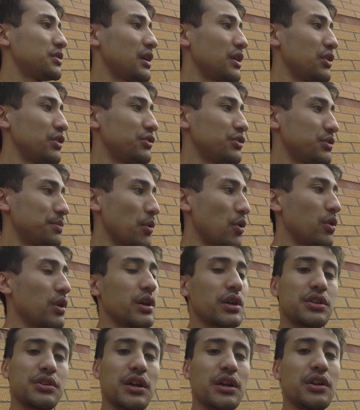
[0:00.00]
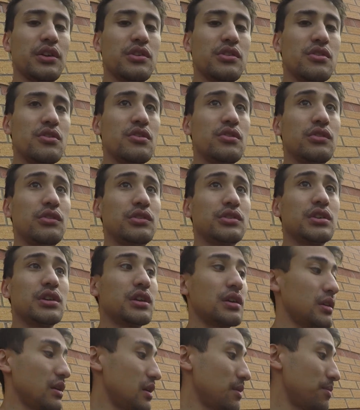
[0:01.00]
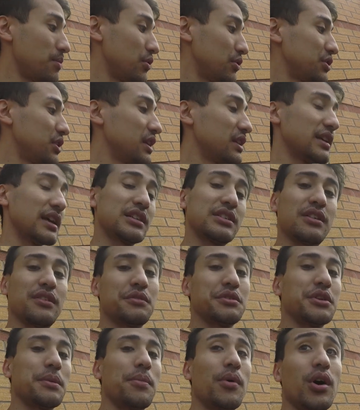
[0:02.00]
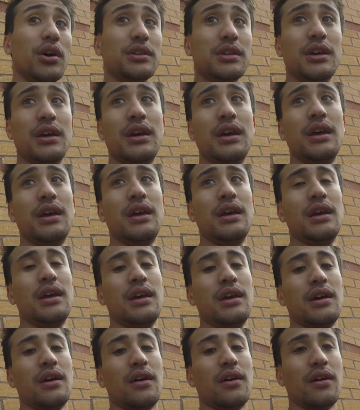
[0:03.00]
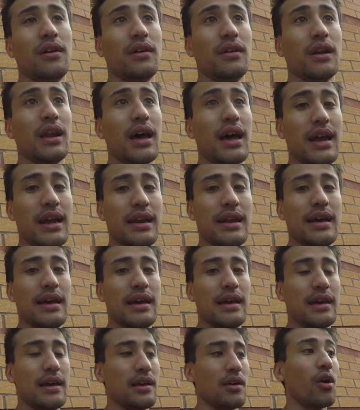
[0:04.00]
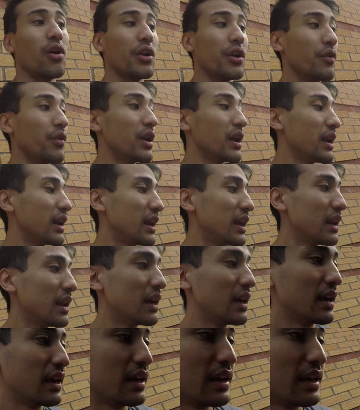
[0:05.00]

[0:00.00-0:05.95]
trying to use smoke, trying to use uh, Bruce League testers which I bought online, all you really need